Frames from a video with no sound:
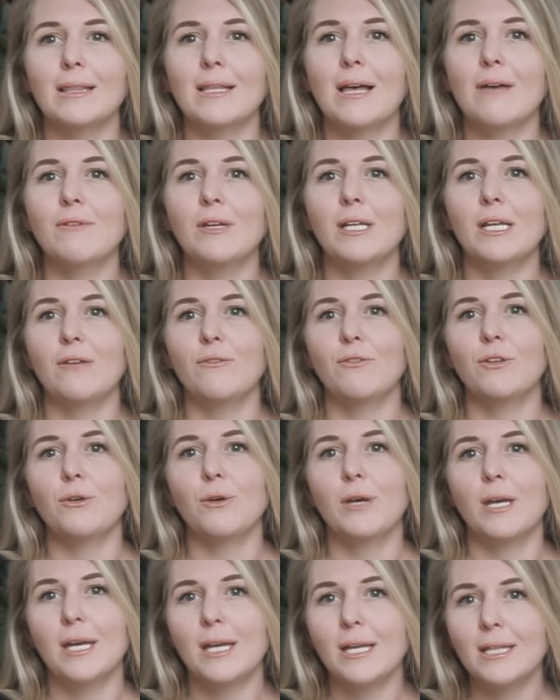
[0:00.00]
love it if you
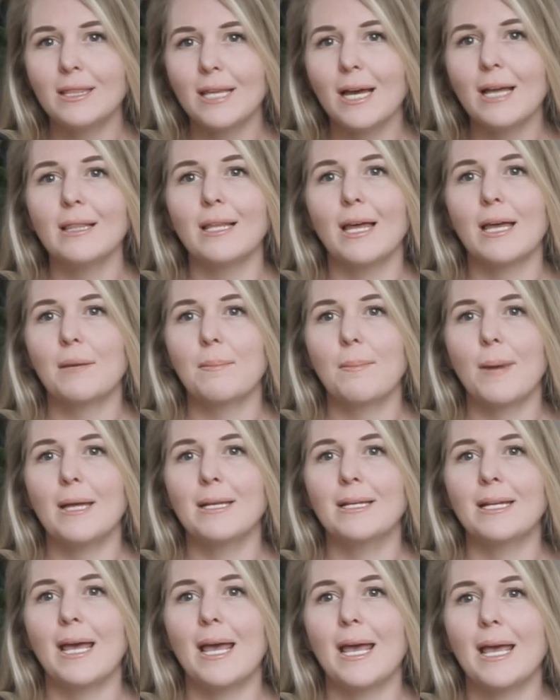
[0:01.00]
hit that like
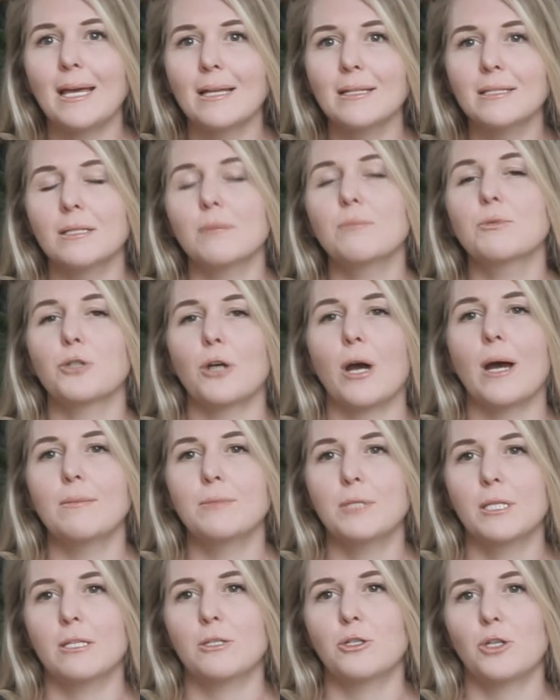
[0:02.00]
button and
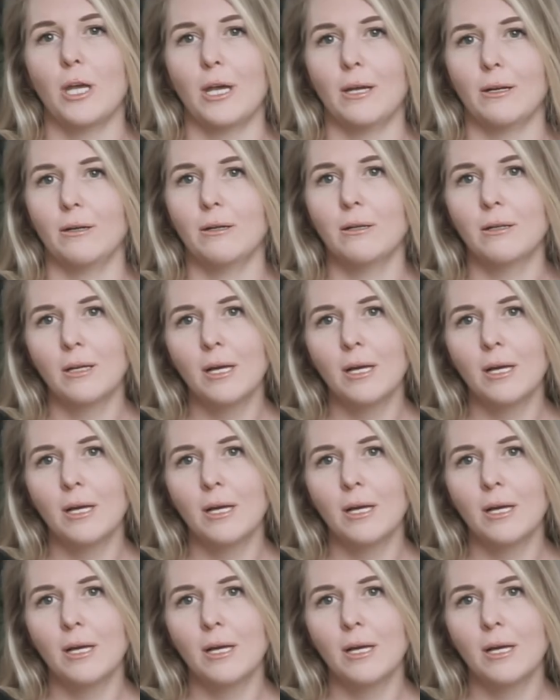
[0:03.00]
subscribe to the channel.